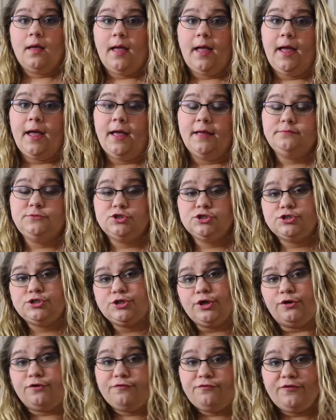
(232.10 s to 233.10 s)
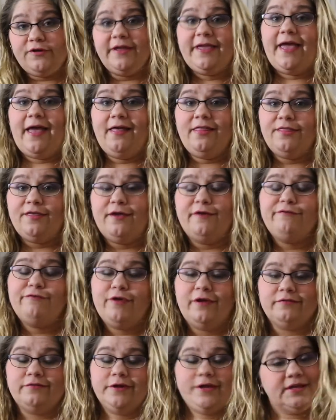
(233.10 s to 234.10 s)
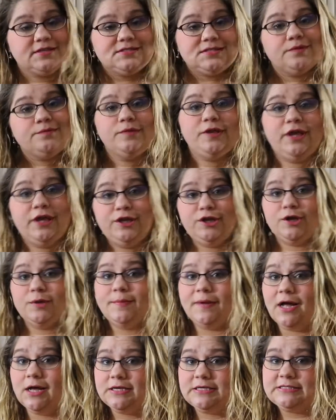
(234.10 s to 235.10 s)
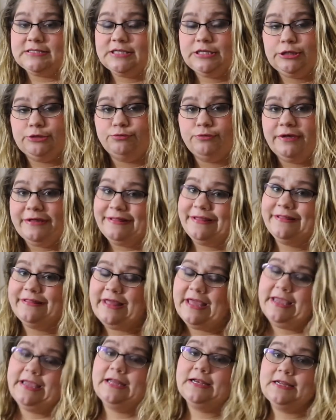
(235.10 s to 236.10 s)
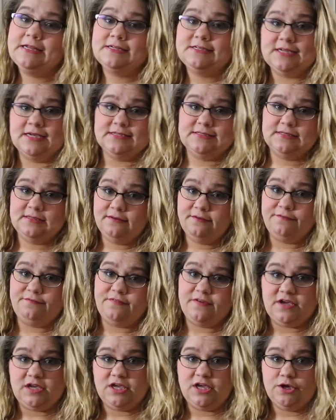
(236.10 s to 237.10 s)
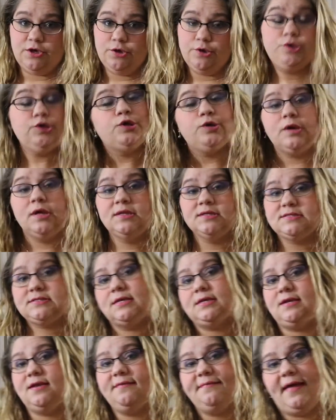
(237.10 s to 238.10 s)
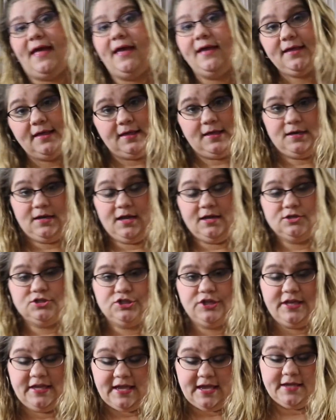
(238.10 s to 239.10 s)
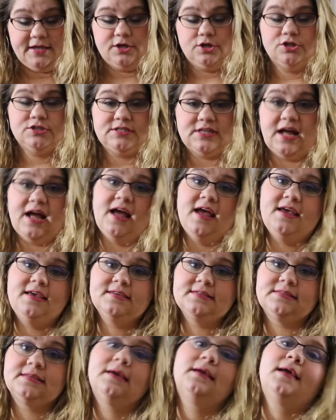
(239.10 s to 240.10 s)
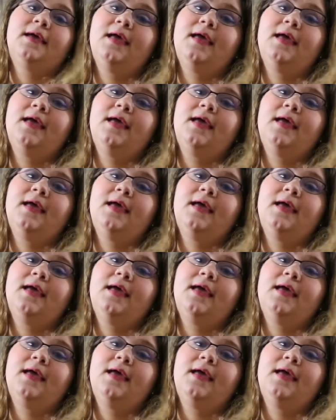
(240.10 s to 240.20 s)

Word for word: Um, just don't forget that if you ever get something in your box that you really like and it doesn't fit you, you can send it back and actually get your size.